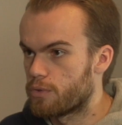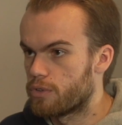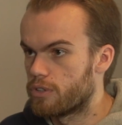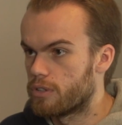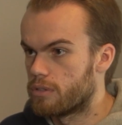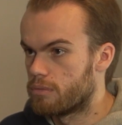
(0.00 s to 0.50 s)
for
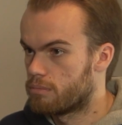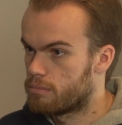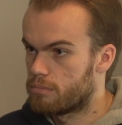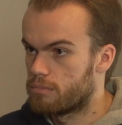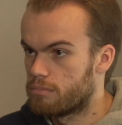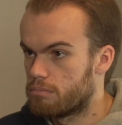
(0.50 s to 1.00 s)
your
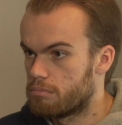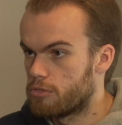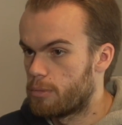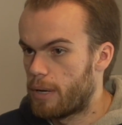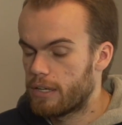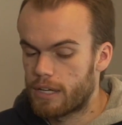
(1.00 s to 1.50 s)

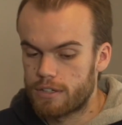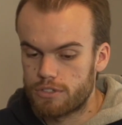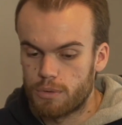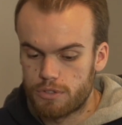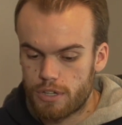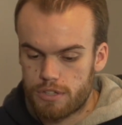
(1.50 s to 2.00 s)
podcast.
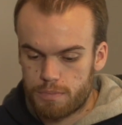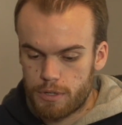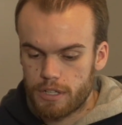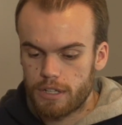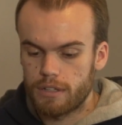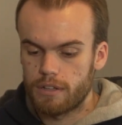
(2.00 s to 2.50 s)
So it's
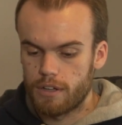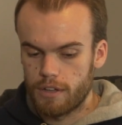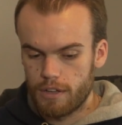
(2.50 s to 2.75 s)
pretty neat.